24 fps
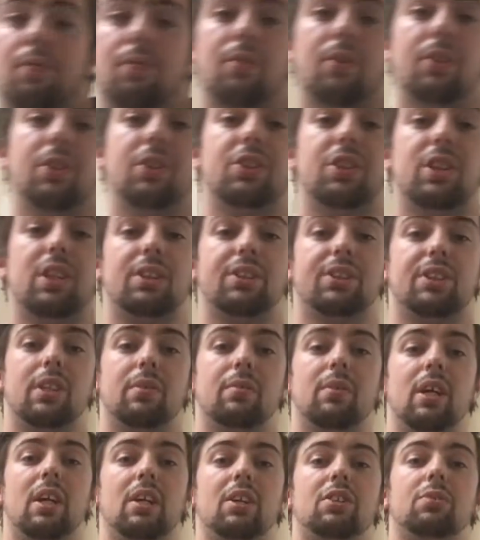360,
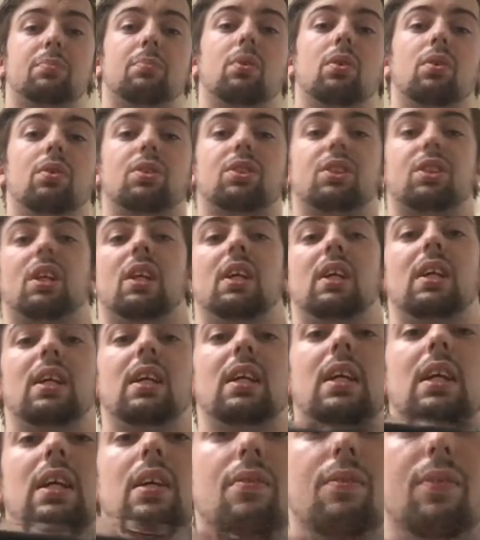the Xbox E